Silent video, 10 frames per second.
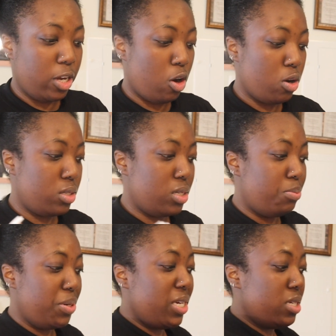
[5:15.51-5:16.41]
cards
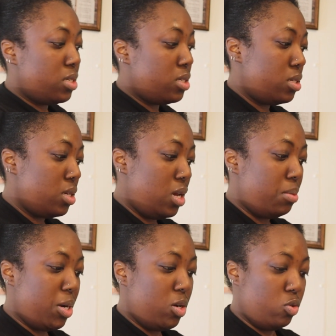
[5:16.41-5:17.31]
in peace
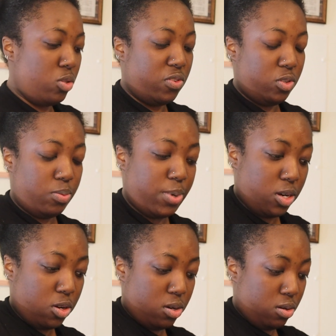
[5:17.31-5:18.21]
and my nose feels
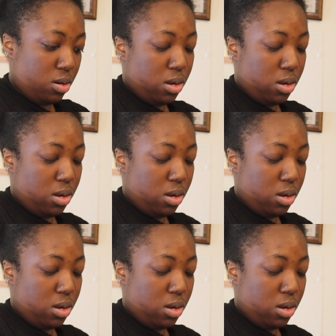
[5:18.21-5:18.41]
better.